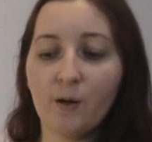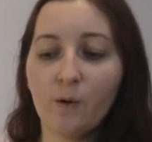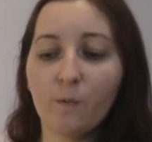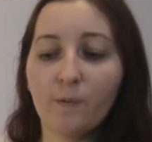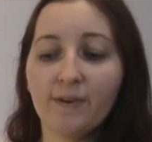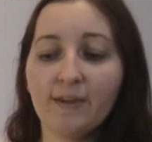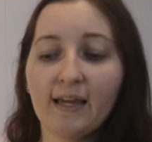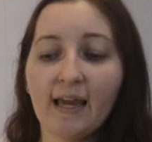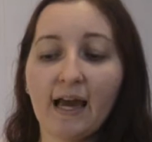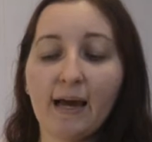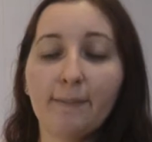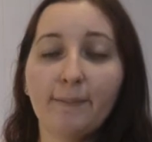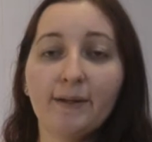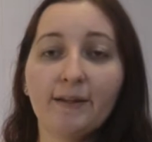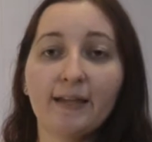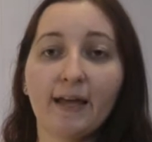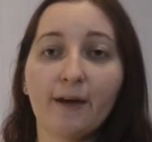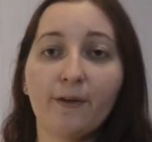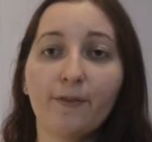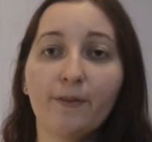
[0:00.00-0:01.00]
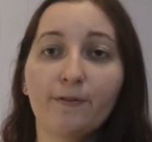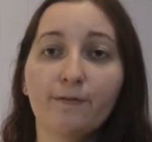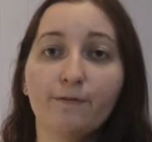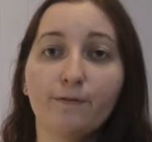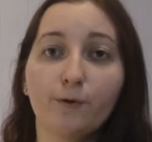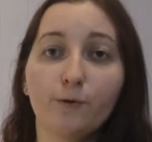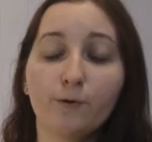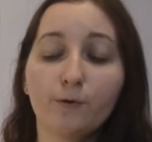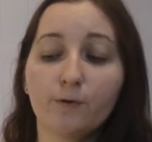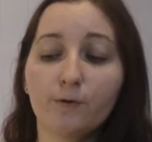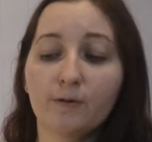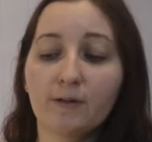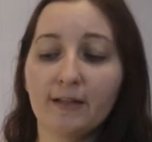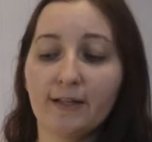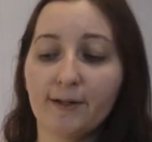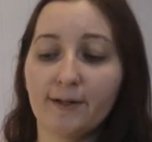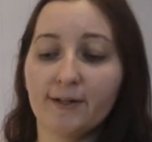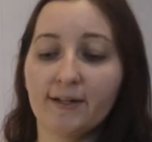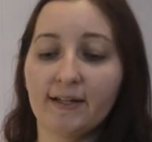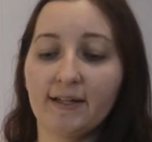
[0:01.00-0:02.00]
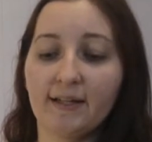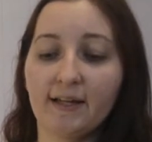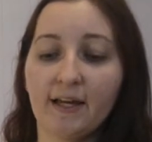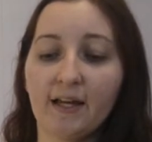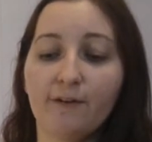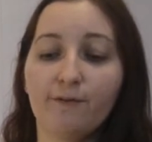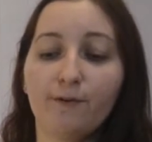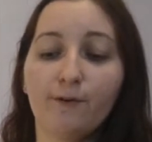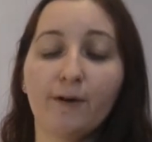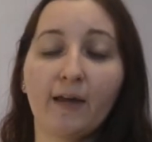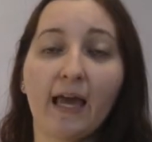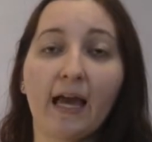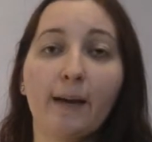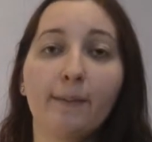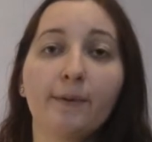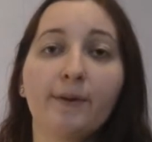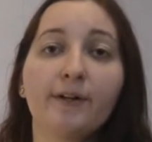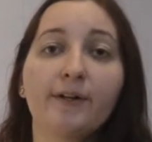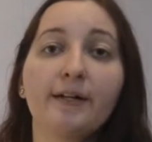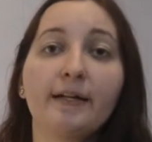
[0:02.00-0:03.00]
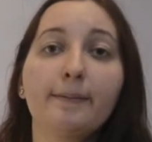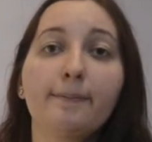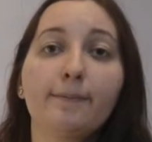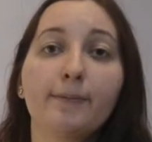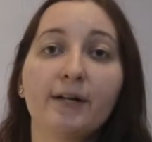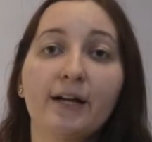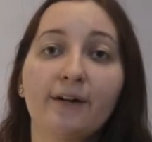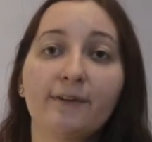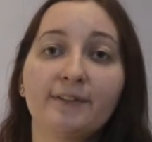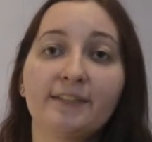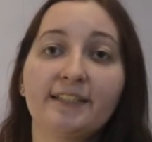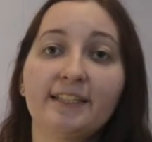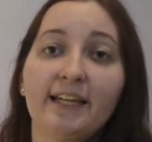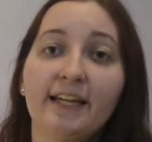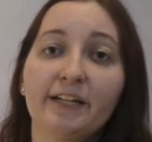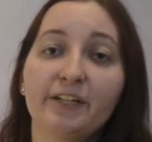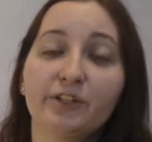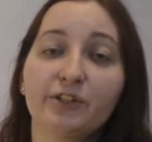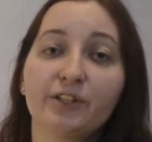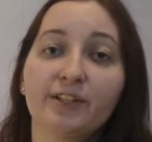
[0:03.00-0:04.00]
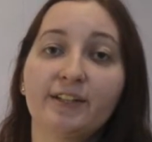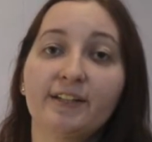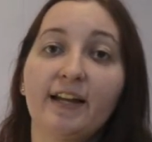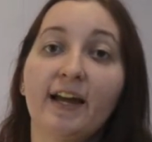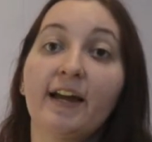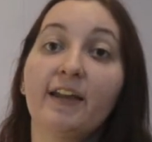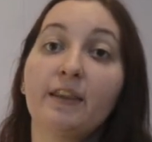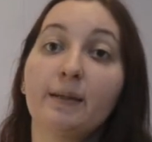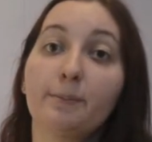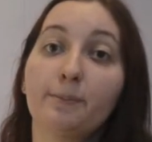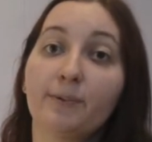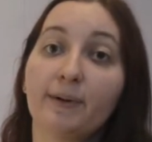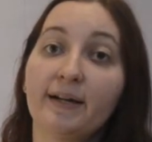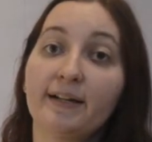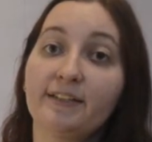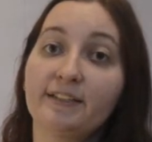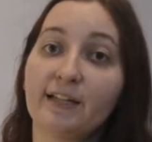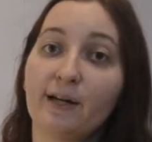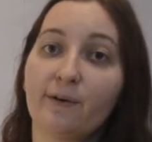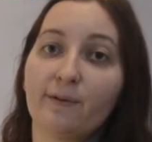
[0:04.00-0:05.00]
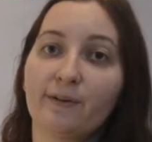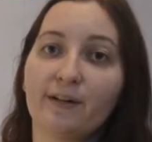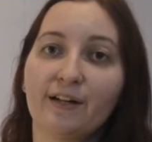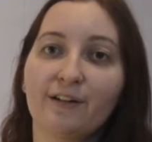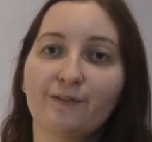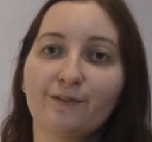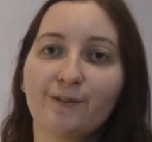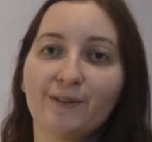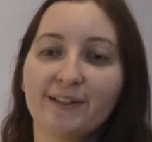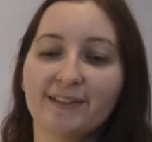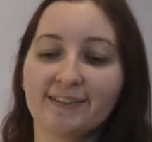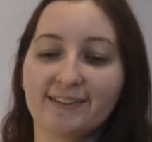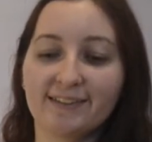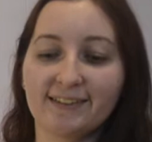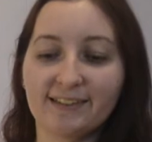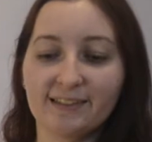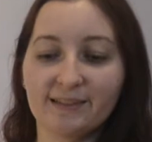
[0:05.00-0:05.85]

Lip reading: where the app allowed them vocal clarity and vocabulary pronunciation and the breakdown of words.